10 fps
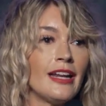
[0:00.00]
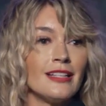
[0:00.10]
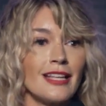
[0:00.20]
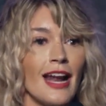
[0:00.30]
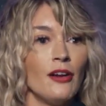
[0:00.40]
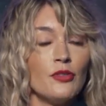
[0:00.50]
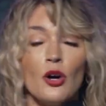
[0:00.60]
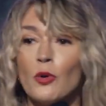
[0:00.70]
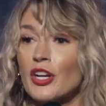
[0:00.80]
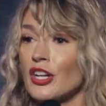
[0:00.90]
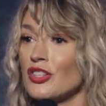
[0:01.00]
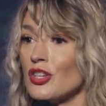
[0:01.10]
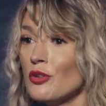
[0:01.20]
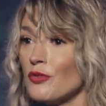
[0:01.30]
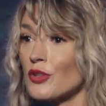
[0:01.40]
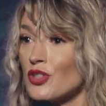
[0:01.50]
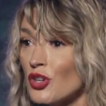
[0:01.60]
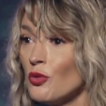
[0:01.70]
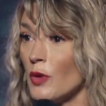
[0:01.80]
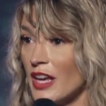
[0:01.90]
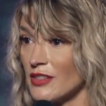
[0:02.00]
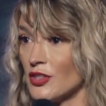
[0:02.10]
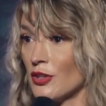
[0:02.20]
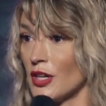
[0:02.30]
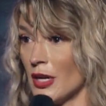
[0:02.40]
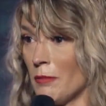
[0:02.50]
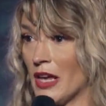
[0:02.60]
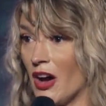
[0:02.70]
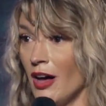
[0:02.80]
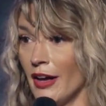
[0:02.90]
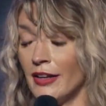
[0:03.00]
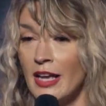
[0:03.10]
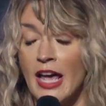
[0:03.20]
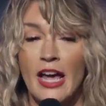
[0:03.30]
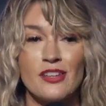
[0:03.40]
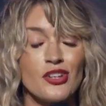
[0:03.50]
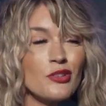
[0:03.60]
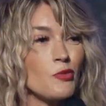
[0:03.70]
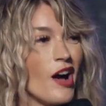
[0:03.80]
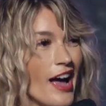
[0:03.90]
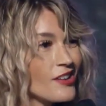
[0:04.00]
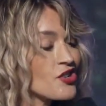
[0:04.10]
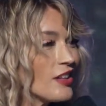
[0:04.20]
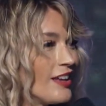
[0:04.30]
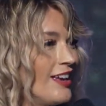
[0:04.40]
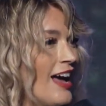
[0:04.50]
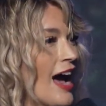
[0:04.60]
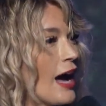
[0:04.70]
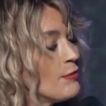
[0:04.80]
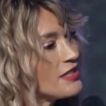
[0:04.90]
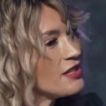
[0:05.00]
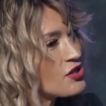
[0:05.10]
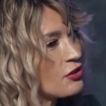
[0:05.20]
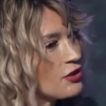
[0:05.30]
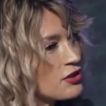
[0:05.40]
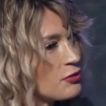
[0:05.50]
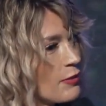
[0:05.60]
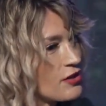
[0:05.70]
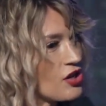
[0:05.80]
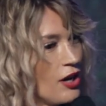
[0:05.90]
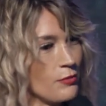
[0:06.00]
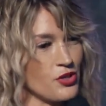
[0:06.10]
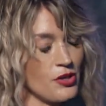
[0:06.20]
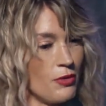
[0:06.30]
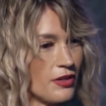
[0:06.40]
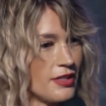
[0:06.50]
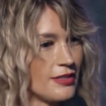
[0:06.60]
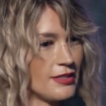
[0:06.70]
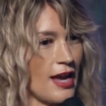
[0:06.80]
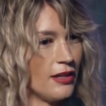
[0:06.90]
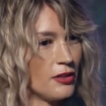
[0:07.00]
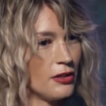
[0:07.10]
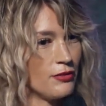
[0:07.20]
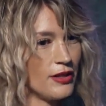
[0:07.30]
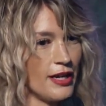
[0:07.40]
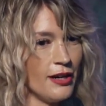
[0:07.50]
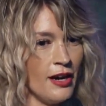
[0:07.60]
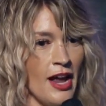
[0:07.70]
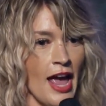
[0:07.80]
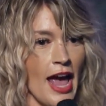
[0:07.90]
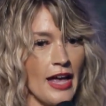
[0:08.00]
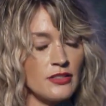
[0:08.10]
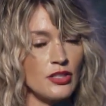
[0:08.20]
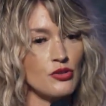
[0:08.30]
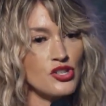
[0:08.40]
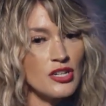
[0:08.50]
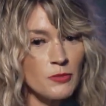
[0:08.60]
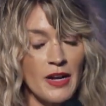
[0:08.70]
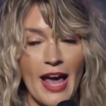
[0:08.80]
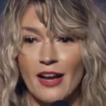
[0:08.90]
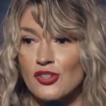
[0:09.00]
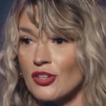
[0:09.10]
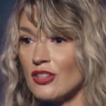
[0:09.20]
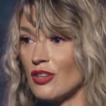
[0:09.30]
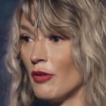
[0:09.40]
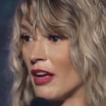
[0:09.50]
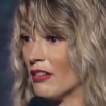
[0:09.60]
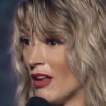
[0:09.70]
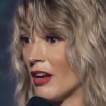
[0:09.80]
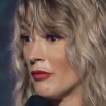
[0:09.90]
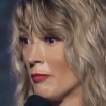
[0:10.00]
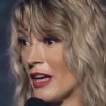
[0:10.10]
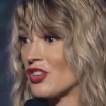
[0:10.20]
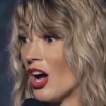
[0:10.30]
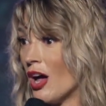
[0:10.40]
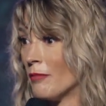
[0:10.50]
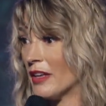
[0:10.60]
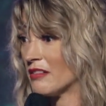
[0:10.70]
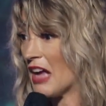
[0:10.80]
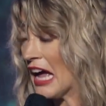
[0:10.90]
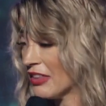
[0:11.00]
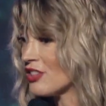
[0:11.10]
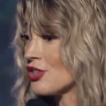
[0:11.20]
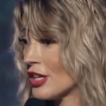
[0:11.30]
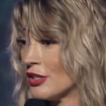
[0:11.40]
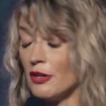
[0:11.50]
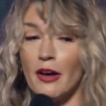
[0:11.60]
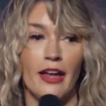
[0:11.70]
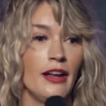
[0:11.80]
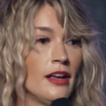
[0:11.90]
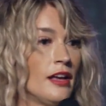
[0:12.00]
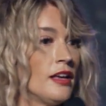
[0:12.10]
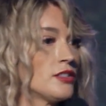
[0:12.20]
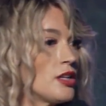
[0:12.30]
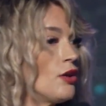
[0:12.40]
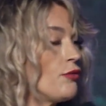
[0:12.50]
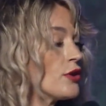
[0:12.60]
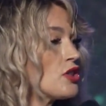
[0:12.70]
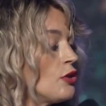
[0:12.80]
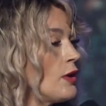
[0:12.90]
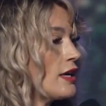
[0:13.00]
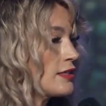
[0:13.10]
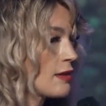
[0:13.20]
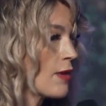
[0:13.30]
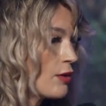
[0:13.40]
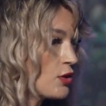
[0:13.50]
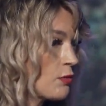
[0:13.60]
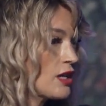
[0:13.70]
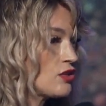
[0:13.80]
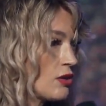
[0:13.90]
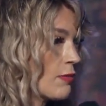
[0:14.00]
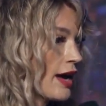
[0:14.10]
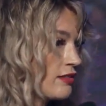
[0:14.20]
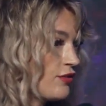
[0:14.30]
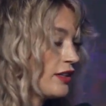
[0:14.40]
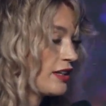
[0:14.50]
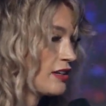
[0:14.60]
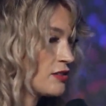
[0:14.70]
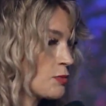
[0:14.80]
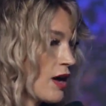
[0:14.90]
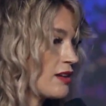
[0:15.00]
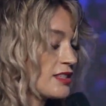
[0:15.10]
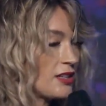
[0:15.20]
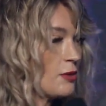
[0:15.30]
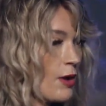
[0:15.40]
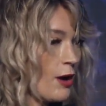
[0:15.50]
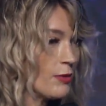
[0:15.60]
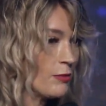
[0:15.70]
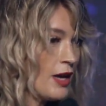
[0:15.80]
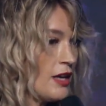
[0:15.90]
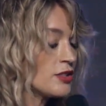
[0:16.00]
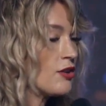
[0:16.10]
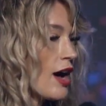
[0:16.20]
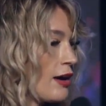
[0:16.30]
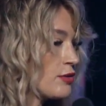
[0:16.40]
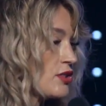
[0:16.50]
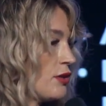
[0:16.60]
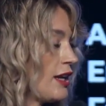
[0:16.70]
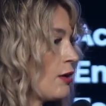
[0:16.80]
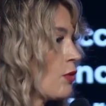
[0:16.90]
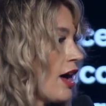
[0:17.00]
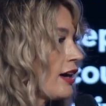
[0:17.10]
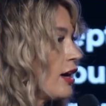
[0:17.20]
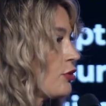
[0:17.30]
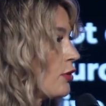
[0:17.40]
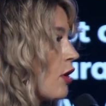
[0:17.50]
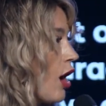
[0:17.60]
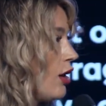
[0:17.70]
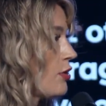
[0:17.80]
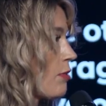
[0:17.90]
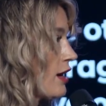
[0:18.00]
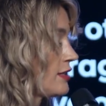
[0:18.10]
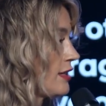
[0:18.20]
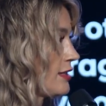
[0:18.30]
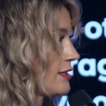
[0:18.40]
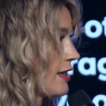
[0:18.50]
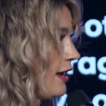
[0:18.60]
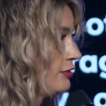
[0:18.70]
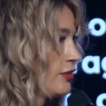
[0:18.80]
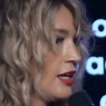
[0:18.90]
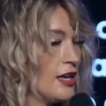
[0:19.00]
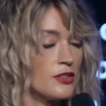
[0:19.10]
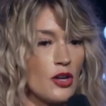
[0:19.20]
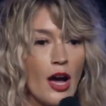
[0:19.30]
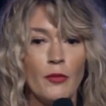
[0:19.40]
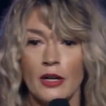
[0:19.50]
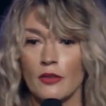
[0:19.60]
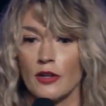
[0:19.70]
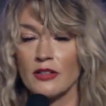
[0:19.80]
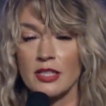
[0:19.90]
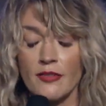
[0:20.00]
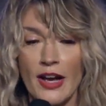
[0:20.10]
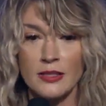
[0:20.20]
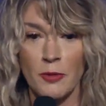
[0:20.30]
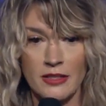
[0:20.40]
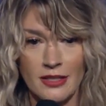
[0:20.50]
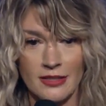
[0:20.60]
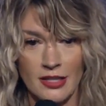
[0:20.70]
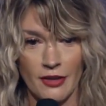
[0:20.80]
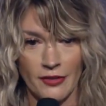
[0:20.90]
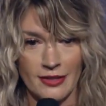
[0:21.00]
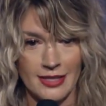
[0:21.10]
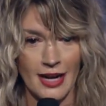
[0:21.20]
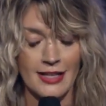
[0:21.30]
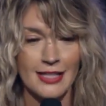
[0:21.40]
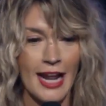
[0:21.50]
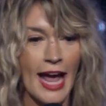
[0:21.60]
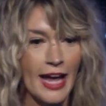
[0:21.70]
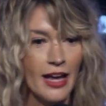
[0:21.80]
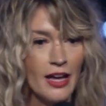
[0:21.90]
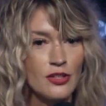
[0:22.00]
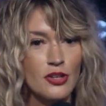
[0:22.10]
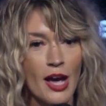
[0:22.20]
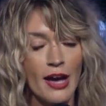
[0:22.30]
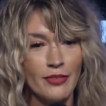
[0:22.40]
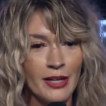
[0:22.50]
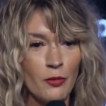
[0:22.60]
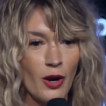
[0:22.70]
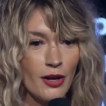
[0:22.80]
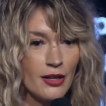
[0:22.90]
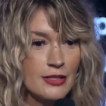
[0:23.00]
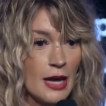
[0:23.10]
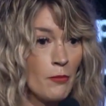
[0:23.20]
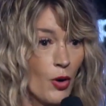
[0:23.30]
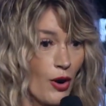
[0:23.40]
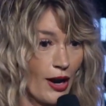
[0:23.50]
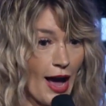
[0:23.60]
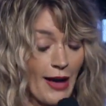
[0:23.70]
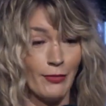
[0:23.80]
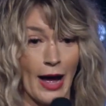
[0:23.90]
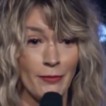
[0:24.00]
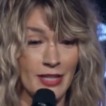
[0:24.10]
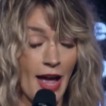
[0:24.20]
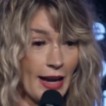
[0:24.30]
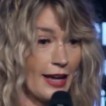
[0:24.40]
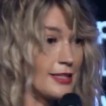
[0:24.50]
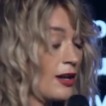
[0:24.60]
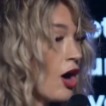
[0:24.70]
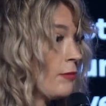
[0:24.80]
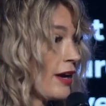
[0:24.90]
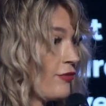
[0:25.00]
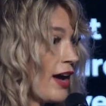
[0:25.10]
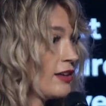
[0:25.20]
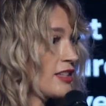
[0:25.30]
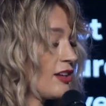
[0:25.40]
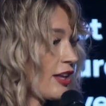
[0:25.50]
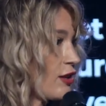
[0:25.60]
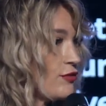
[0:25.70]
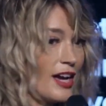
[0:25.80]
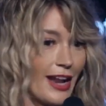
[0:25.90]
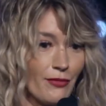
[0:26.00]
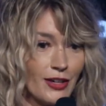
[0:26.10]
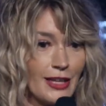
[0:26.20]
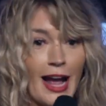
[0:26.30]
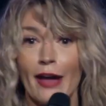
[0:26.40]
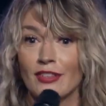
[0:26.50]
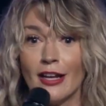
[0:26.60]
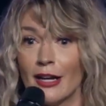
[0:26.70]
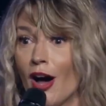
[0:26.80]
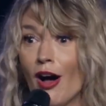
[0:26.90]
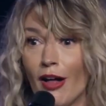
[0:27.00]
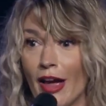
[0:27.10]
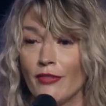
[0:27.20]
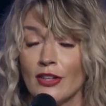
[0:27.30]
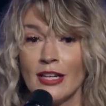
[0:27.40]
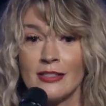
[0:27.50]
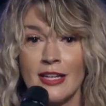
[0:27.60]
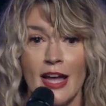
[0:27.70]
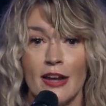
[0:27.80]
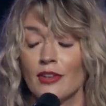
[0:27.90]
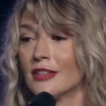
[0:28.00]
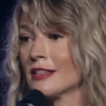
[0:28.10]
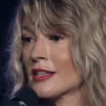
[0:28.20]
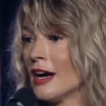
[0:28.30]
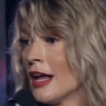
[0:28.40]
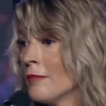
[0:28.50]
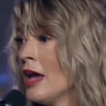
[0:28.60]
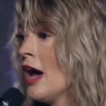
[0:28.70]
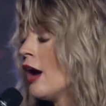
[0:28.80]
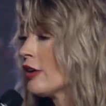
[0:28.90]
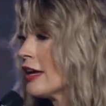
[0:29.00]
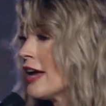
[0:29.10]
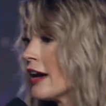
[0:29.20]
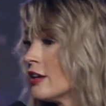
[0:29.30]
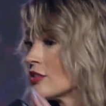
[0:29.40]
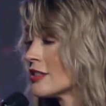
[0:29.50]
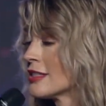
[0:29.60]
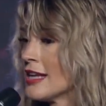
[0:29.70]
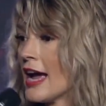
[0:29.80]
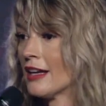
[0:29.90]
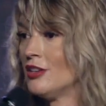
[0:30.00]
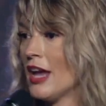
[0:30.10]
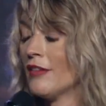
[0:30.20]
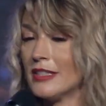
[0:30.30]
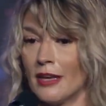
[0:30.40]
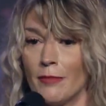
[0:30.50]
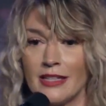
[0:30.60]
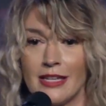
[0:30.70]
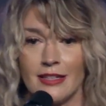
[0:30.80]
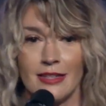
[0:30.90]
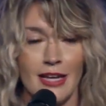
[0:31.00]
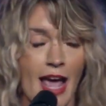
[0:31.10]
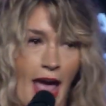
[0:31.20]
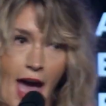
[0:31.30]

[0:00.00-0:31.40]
he said, I don't know what we're gonna do for 2 weeks, you're gonna be gone. And she goes, well, actually, I've been teaching Crystal my job. She works as a teller over here. And so she's been actually doing a lot of my job and I think she can do it. So for 2 weeks, they met with me. Do you mind filling in her spot? I was like, no problem. So I was doing it. Well, I got through all the president stuff. So I went over into the vice president's office and I said, hey, do you have any work? Because I'm bored. I'm done. I did all my files. They're like, you've done everything? I've done it all. Everything's done. Everything's caught up. Okay, yeah, here's the stack. Can you have it done by the end of the day?